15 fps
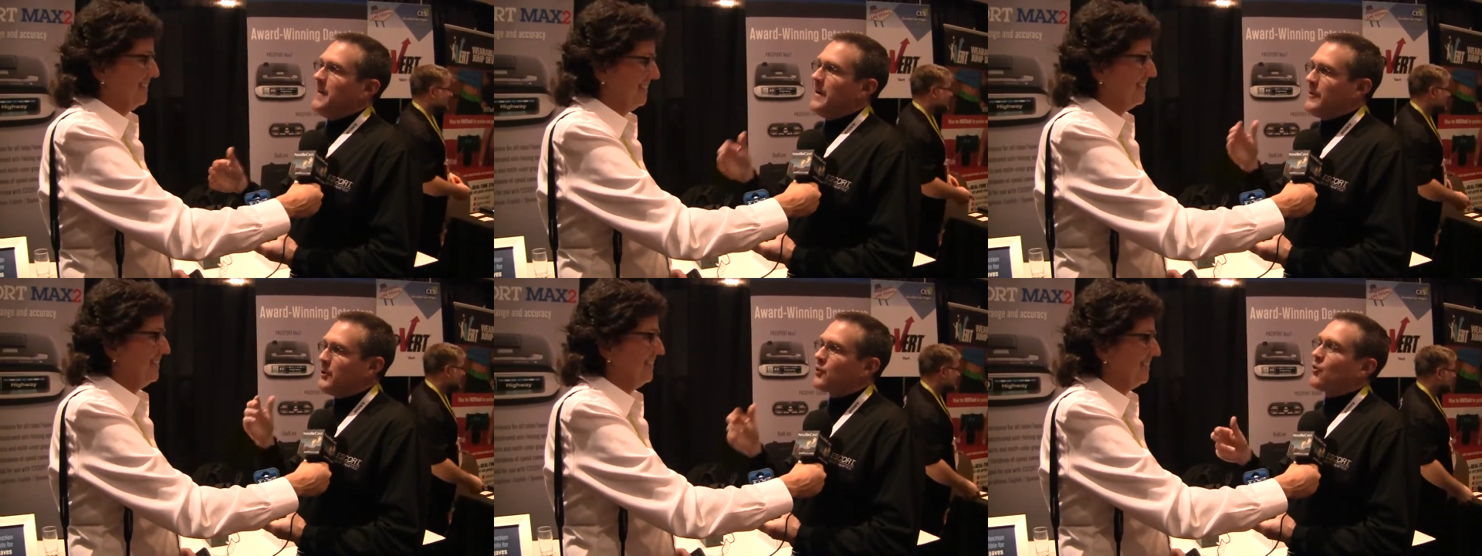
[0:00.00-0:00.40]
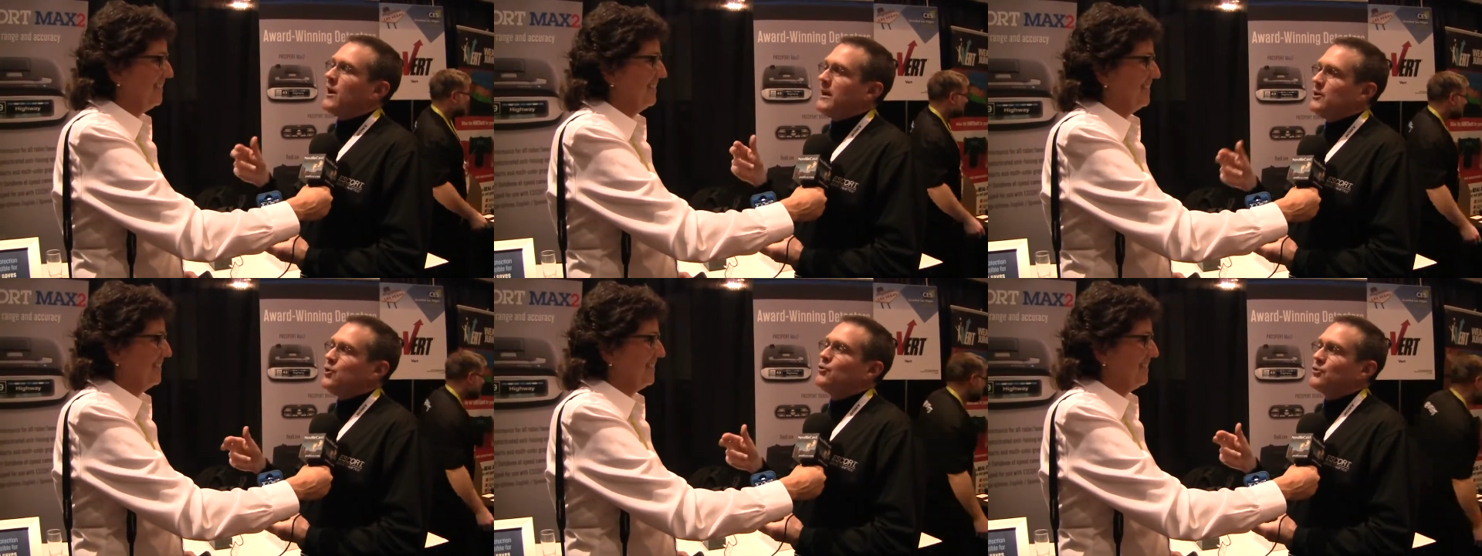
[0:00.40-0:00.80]
Speaker 1: And the
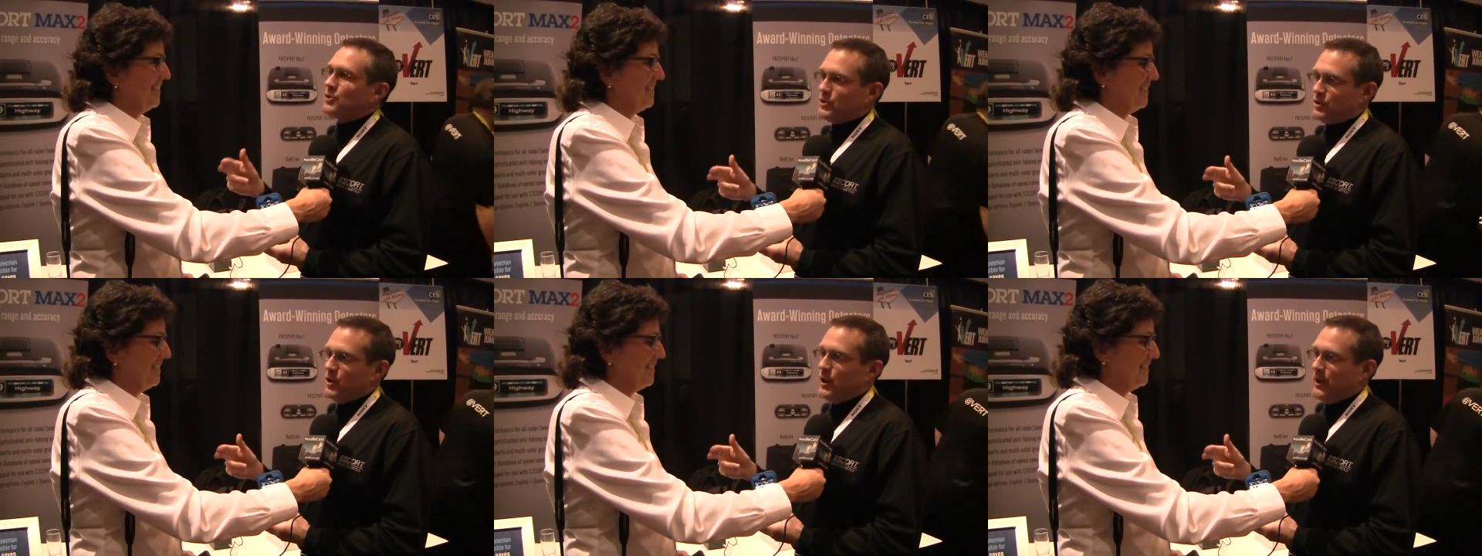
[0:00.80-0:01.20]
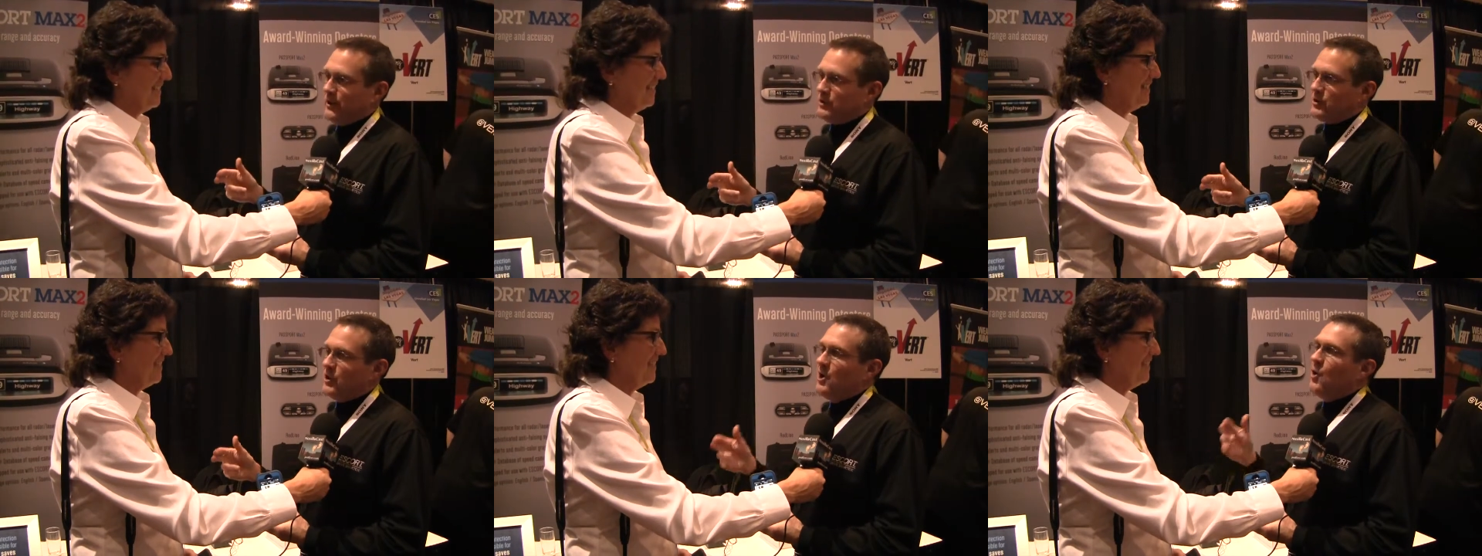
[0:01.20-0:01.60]
great news is
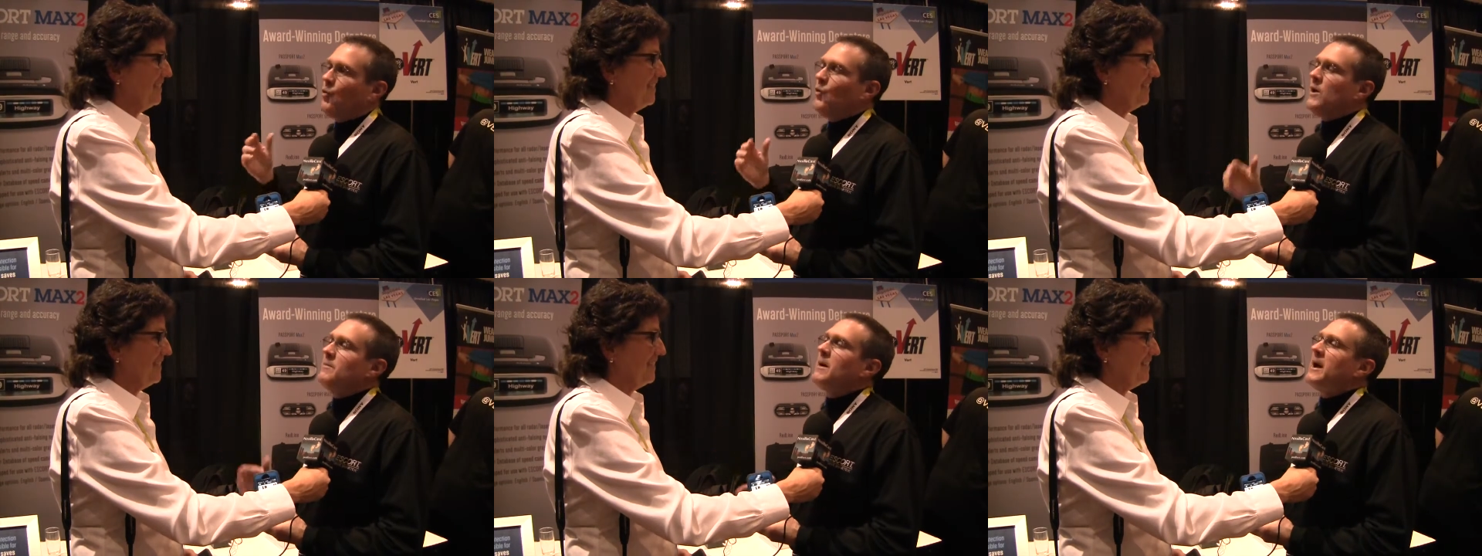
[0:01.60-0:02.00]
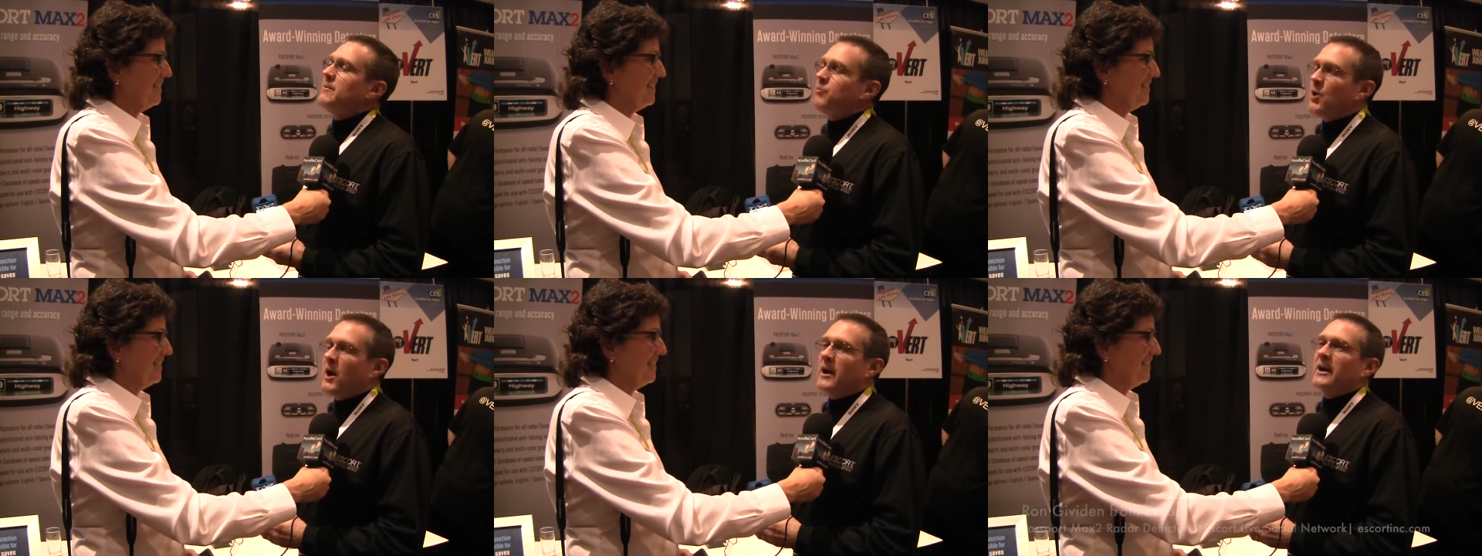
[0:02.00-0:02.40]
this we
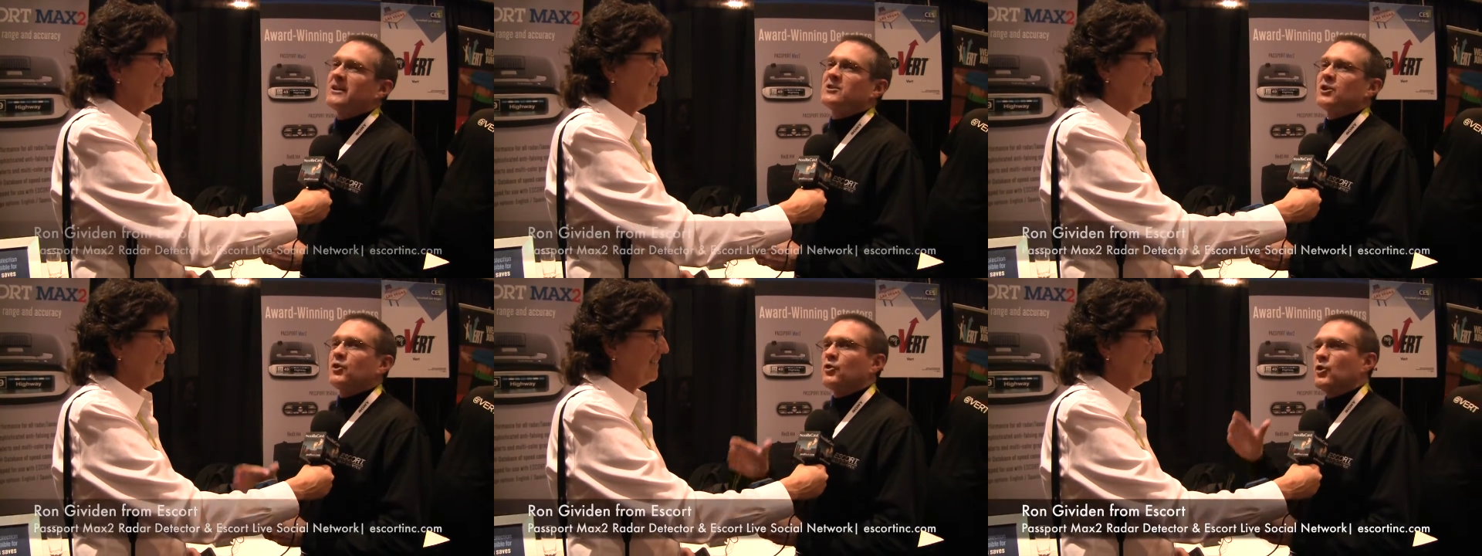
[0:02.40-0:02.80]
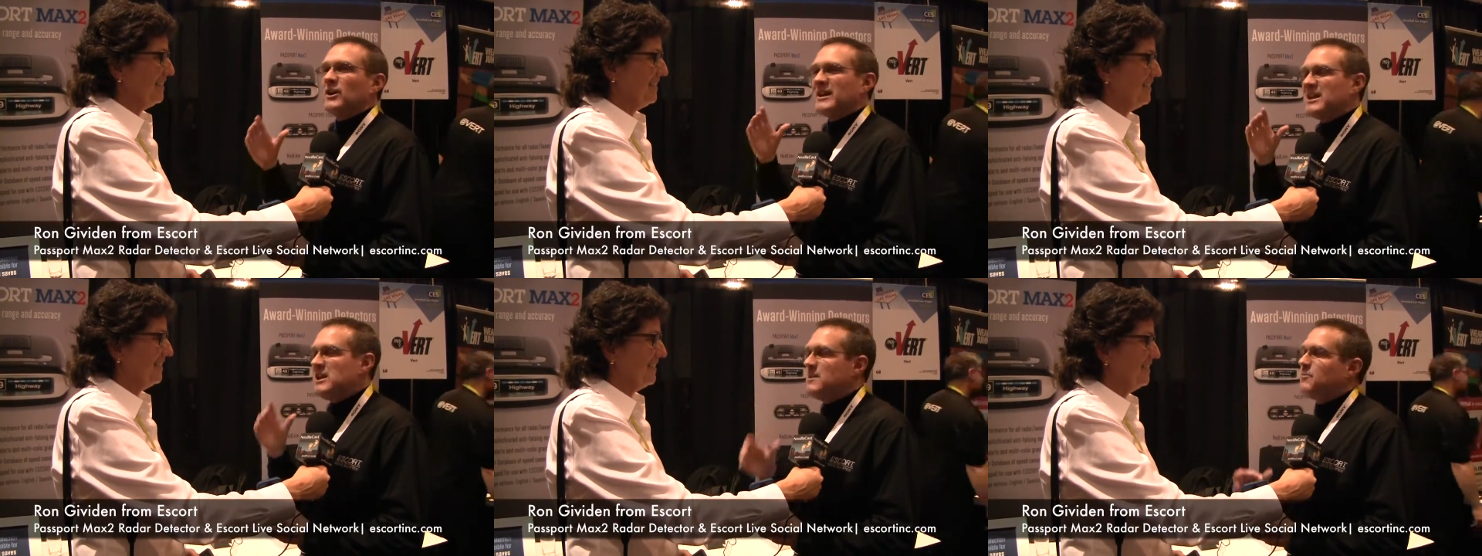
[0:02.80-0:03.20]
make products that are going
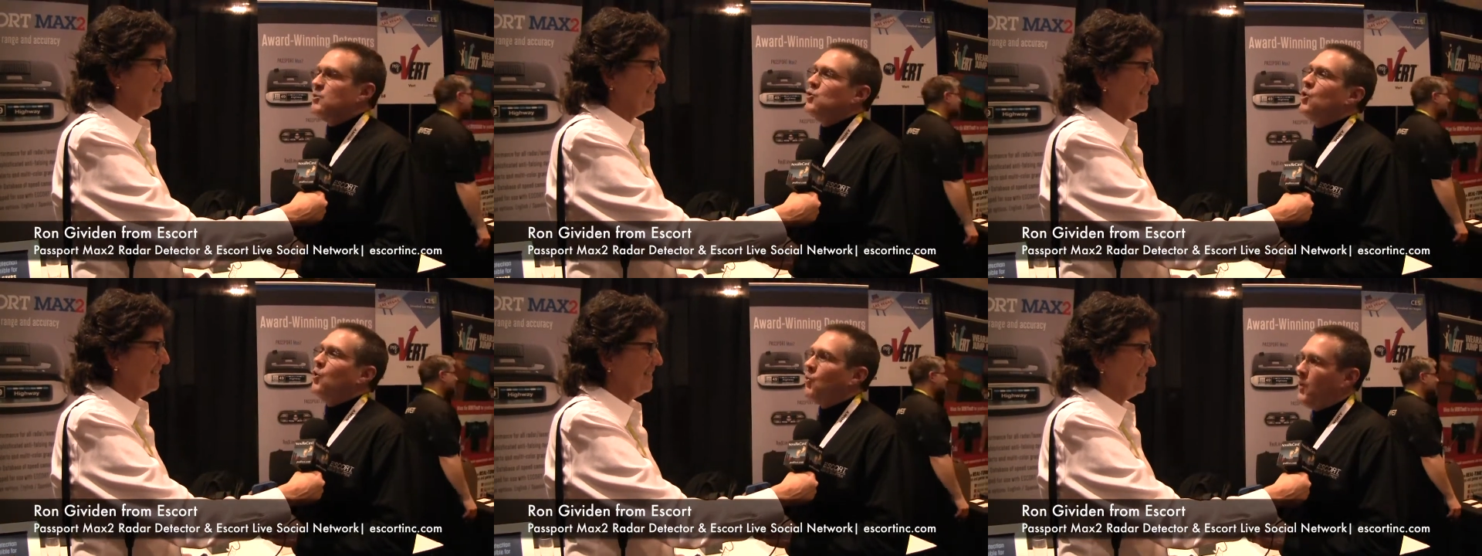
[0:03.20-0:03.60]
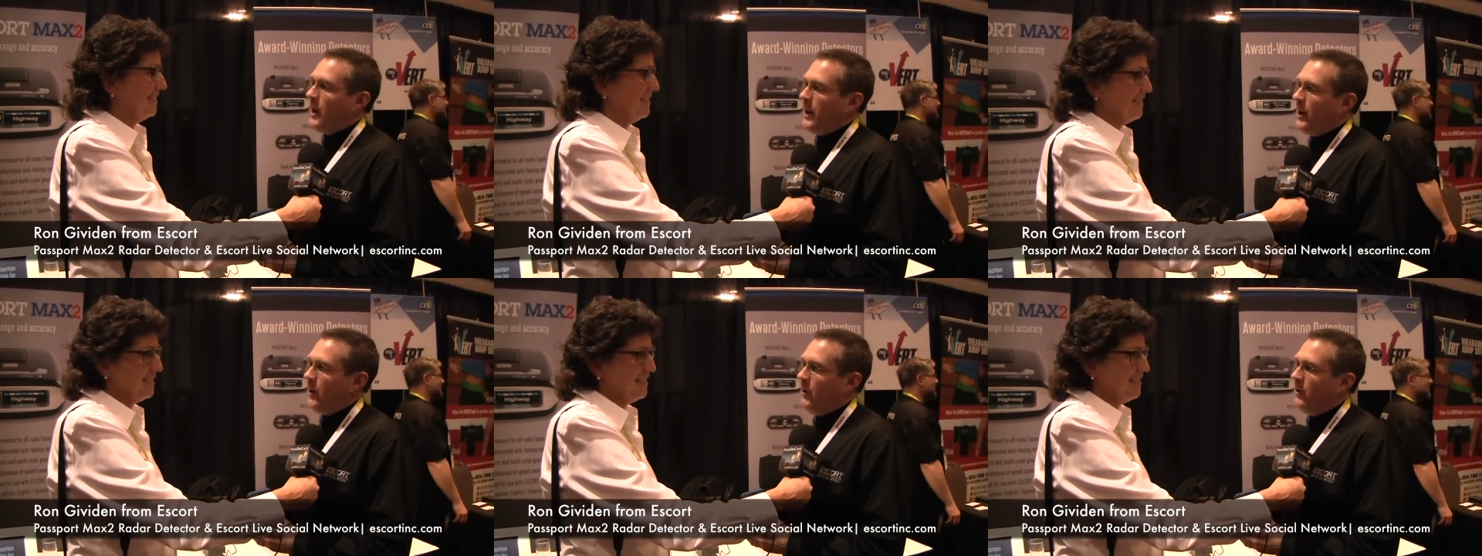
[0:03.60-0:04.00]
to keep you
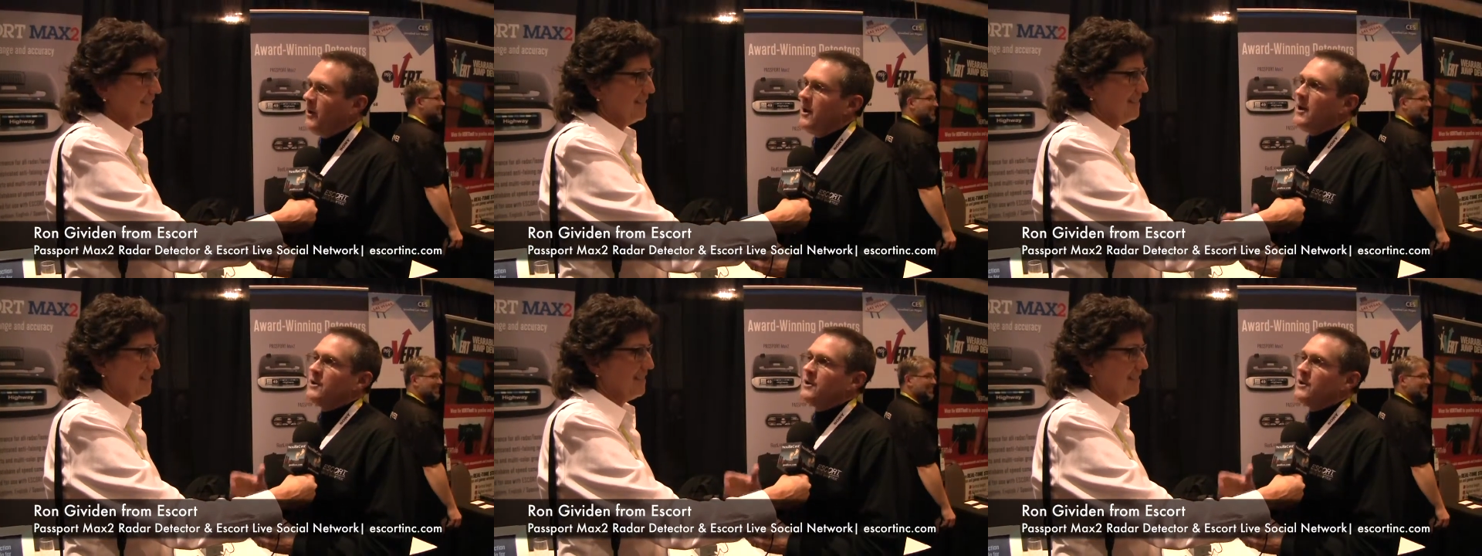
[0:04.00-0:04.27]
aware